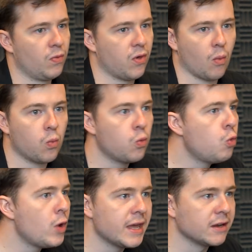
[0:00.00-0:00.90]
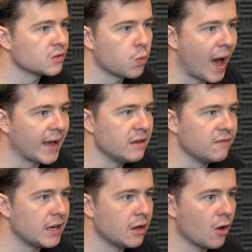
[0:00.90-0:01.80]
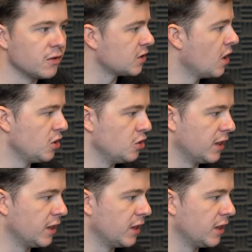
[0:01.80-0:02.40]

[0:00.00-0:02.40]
the weirdest wacky videos. You'd